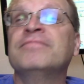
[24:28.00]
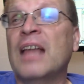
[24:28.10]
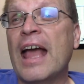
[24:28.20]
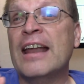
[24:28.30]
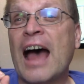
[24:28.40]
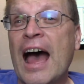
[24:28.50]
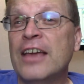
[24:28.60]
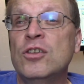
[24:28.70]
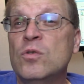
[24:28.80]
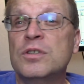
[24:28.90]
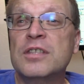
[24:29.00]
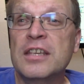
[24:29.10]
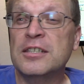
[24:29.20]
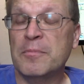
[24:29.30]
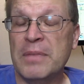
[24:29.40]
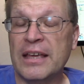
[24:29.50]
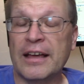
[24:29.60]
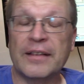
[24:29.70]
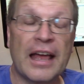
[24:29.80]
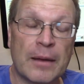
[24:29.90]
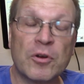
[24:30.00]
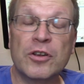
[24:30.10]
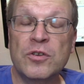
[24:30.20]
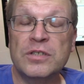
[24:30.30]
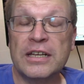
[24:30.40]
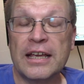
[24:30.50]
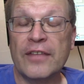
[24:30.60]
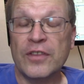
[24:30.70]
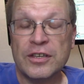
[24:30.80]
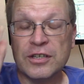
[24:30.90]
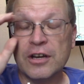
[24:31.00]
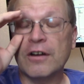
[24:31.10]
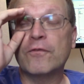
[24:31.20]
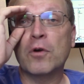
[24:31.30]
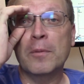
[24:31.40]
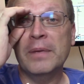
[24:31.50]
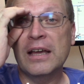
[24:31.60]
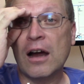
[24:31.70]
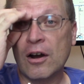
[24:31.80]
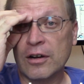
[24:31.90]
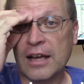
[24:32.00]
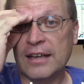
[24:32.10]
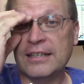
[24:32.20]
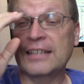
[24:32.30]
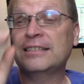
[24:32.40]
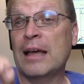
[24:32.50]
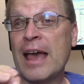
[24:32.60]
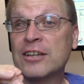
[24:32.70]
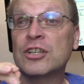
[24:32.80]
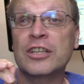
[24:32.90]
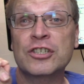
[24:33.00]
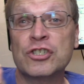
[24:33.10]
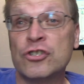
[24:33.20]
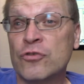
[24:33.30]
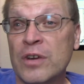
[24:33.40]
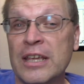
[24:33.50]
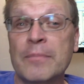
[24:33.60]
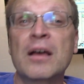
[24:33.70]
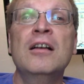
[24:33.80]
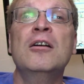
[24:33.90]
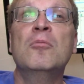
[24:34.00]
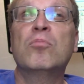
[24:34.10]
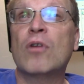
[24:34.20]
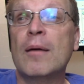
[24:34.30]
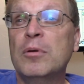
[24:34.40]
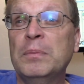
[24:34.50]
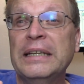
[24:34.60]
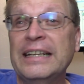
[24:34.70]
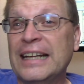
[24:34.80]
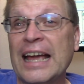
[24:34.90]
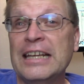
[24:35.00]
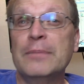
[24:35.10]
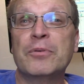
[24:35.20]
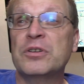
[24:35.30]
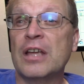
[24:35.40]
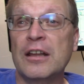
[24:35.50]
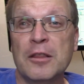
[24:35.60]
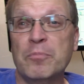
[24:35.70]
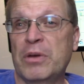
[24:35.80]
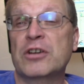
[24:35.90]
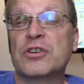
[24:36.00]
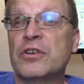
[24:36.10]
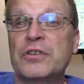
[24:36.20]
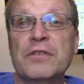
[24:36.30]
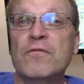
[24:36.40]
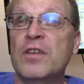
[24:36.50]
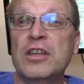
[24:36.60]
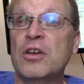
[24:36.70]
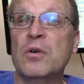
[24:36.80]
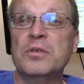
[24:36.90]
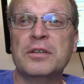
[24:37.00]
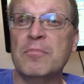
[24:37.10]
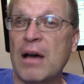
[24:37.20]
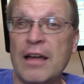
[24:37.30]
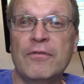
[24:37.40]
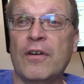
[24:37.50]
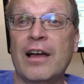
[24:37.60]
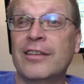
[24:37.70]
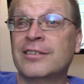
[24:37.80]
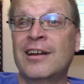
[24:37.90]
And I use this Amiga, and I'm going to use it again this year for Amiga Art Contest. I actually stream probably 90% of the pictures and videos and mod files